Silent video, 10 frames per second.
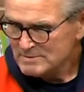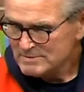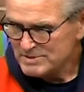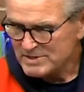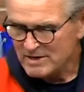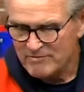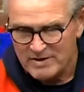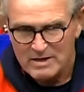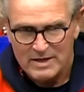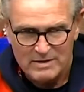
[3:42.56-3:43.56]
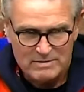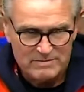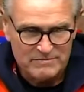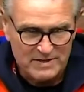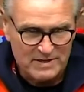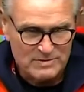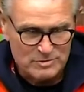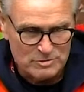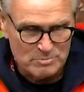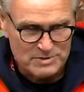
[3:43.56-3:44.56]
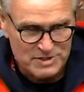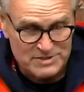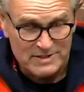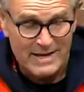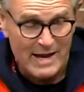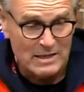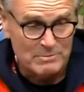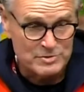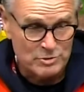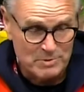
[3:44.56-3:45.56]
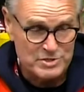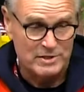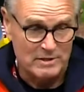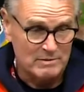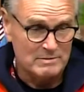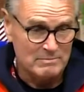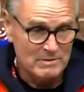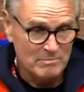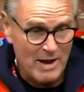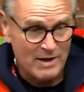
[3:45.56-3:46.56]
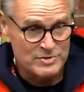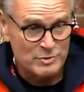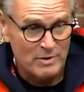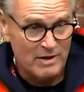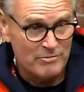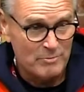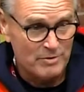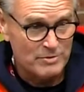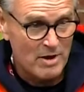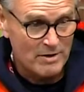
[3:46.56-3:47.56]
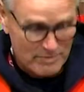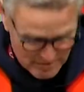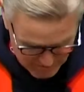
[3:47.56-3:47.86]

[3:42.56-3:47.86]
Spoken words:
She's on a ventilator, feeding tube, and she's in Kalamazoo, Michigan, miles away from her daughter and her